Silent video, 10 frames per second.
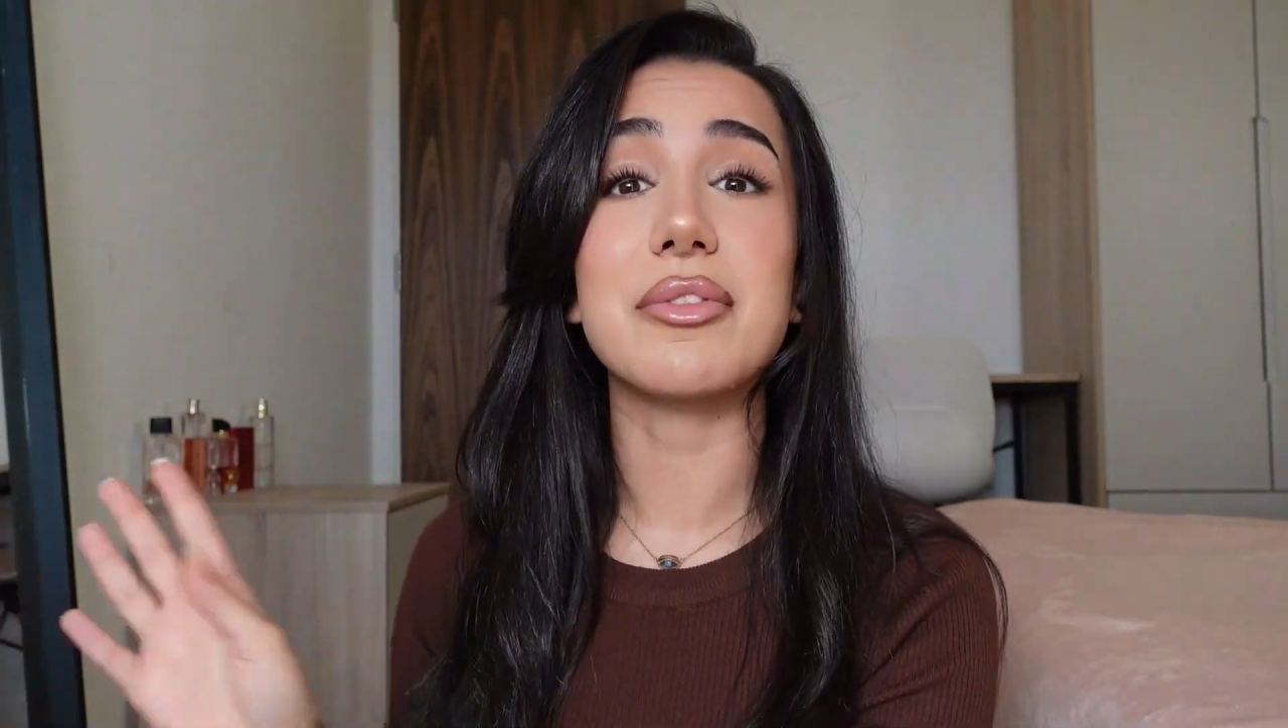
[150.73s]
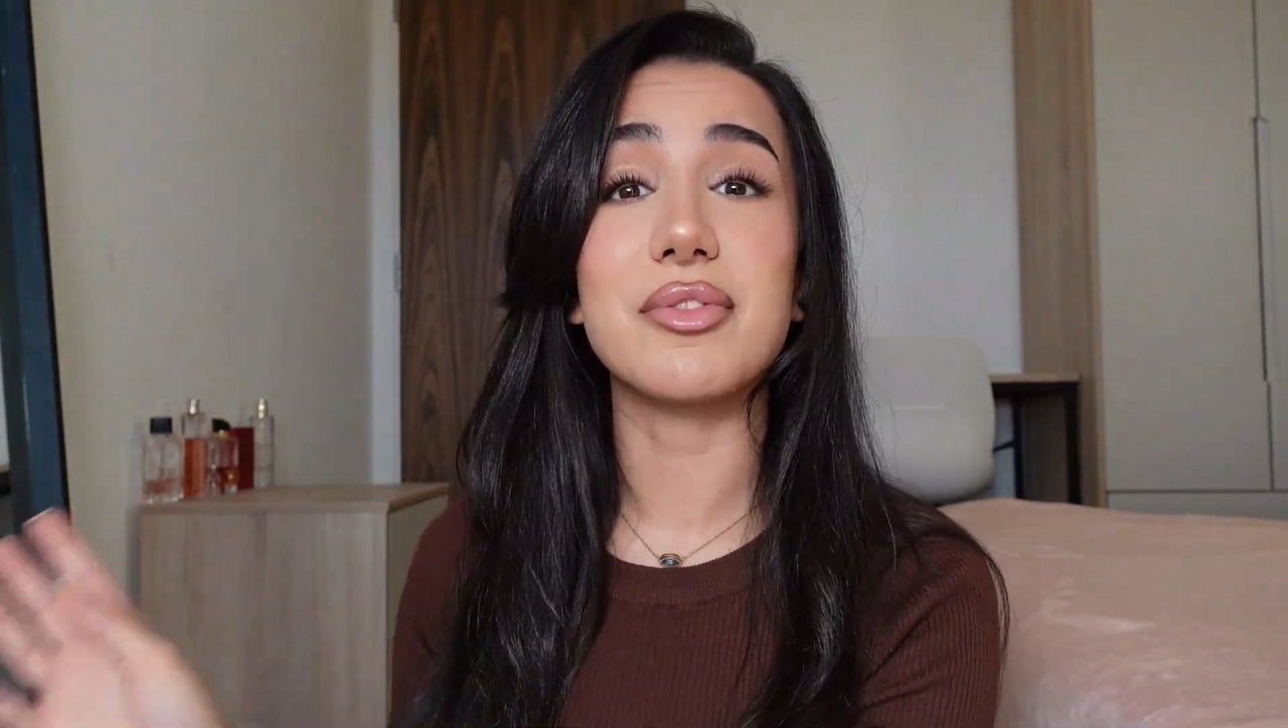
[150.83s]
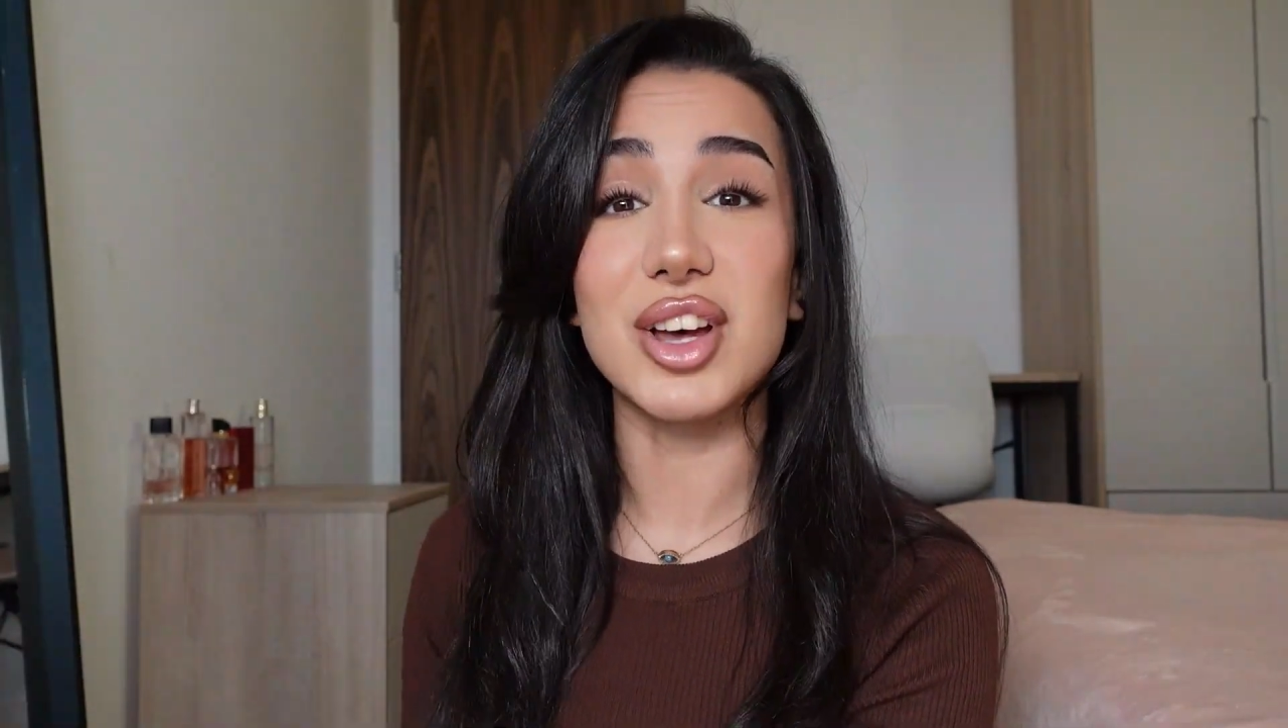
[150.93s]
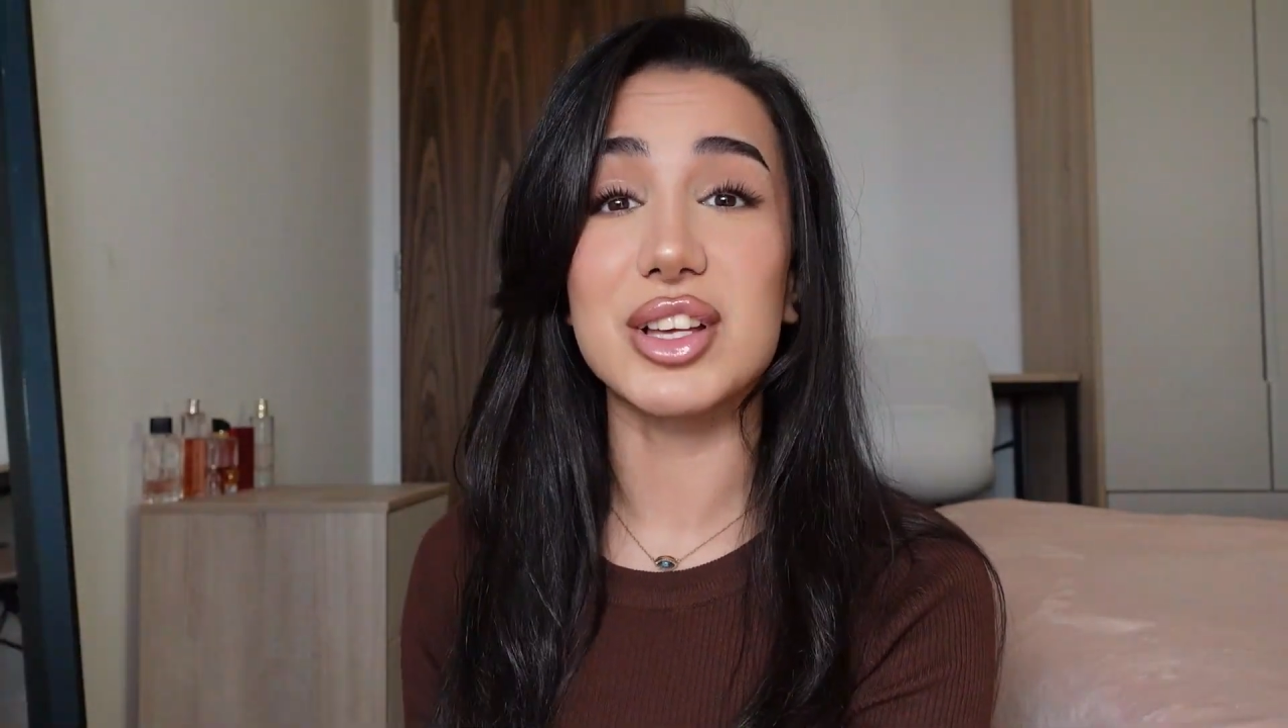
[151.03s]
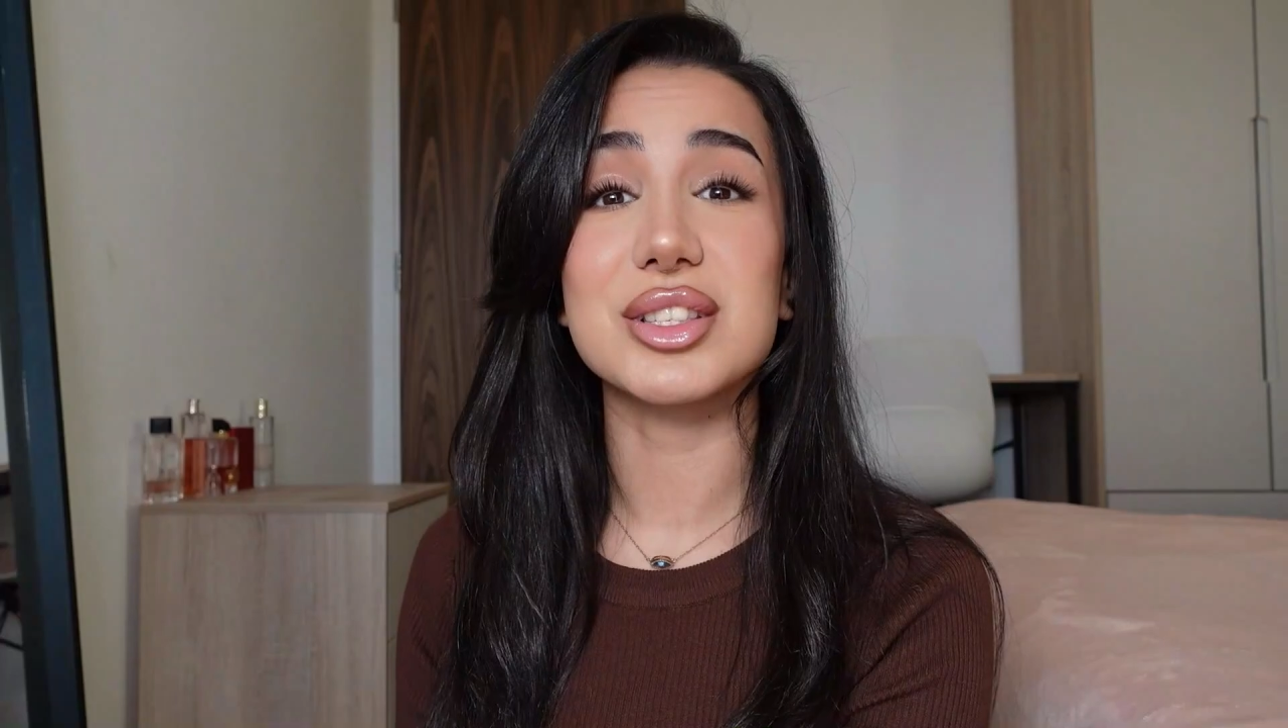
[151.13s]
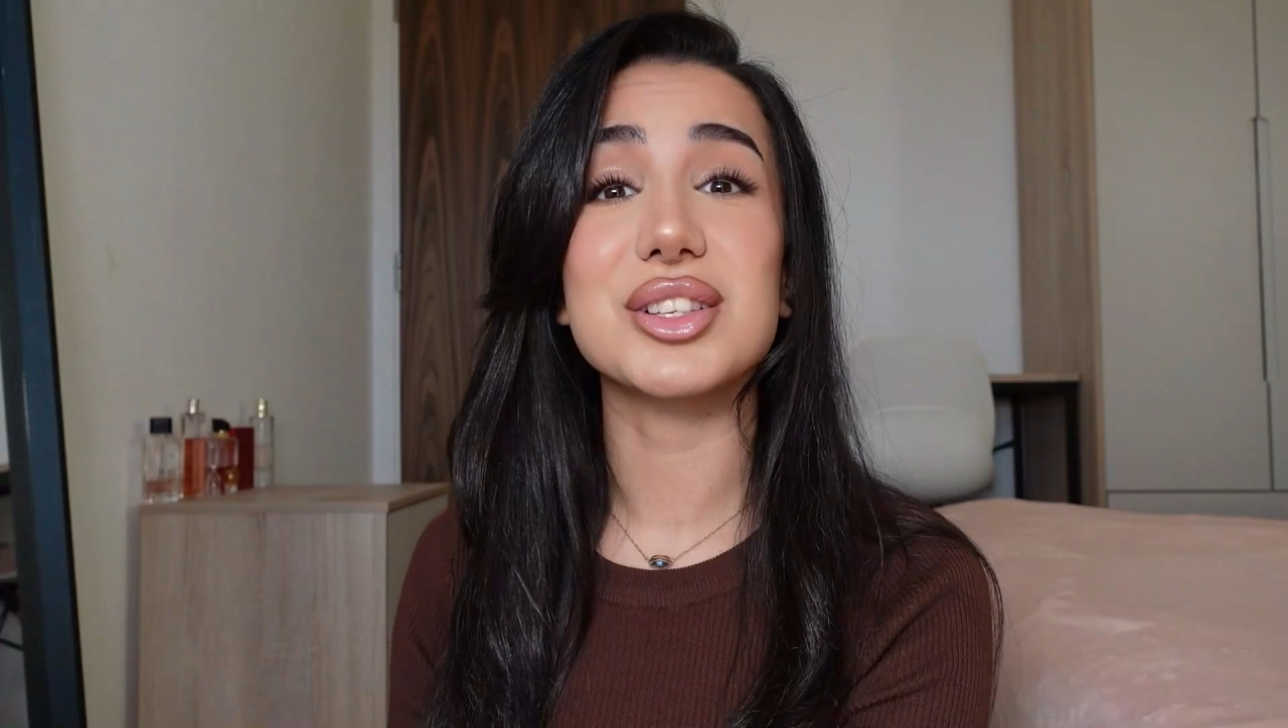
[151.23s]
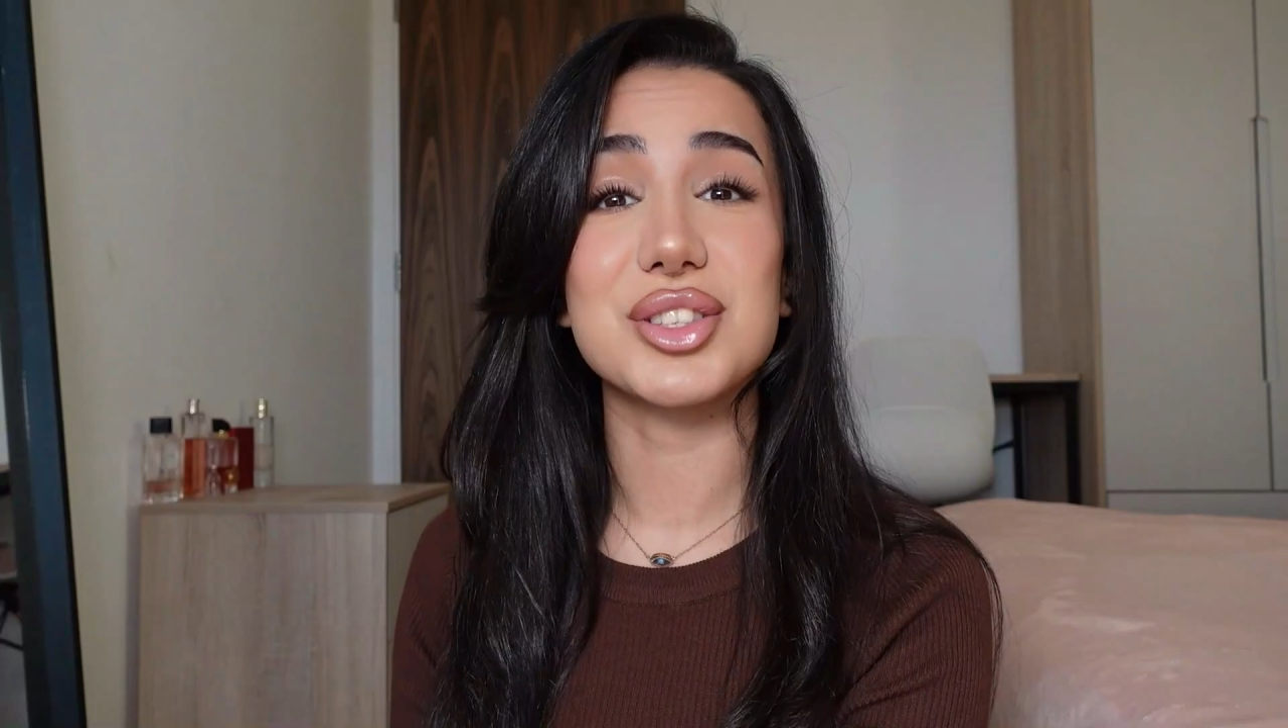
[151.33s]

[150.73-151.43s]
first